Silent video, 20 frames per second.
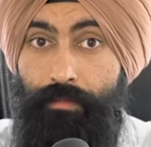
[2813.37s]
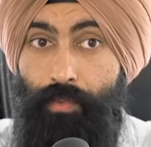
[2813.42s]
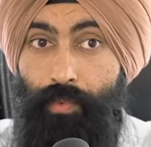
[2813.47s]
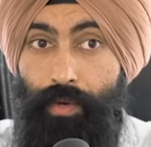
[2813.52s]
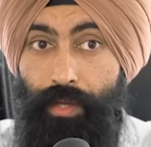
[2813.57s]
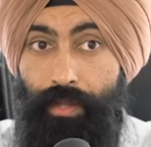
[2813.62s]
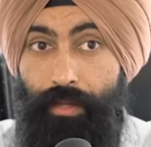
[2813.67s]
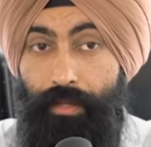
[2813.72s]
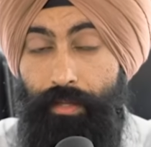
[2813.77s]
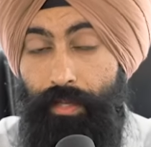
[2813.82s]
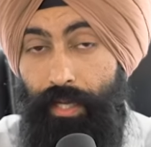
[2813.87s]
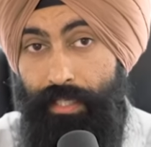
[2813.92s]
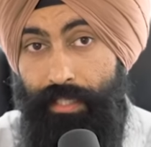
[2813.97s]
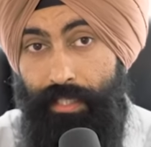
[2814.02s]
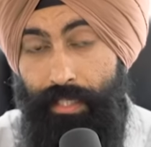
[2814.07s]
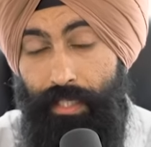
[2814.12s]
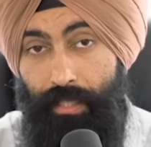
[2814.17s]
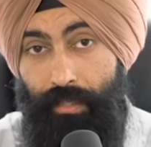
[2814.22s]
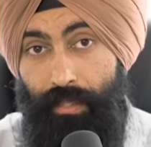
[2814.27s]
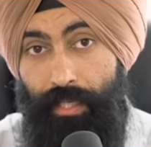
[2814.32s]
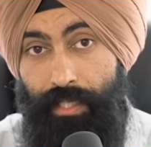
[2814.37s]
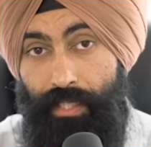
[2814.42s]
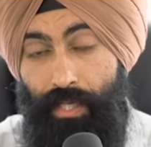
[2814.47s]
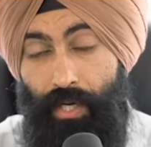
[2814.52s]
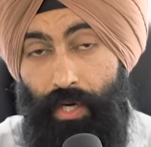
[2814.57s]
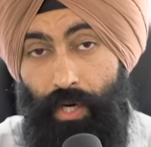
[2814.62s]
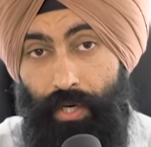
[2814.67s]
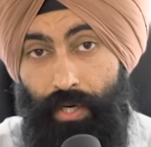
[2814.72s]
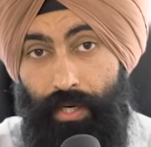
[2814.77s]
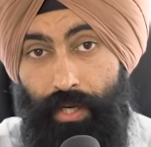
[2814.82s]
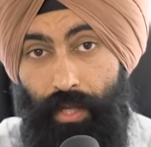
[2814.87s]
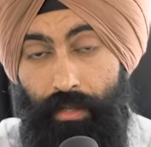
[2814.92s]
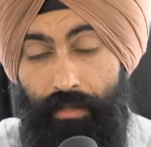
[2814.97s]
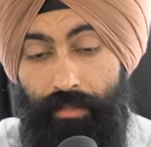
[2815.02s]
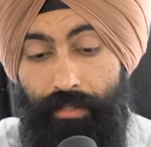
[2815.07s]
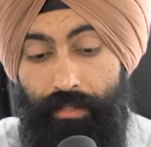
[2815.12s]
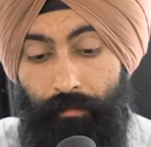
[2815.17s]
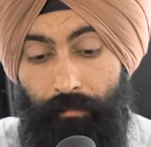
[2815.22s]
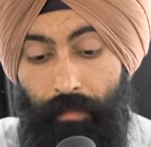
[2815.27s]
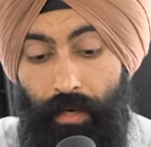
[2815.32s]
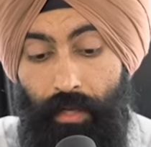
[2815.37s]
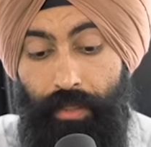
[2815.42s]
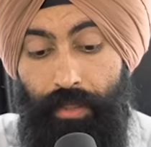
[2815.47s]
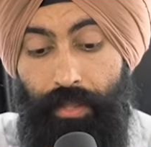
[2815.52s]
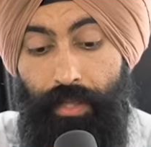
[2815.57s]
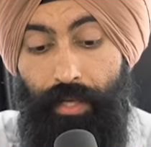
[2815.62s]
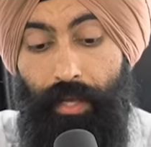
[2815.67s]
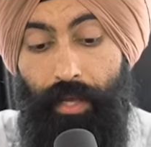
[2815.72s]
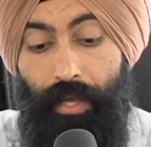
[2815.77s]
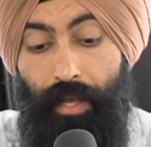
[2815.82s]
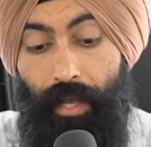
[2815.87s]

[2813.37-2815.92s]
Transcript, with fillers: with as little as one hundred dollars a month,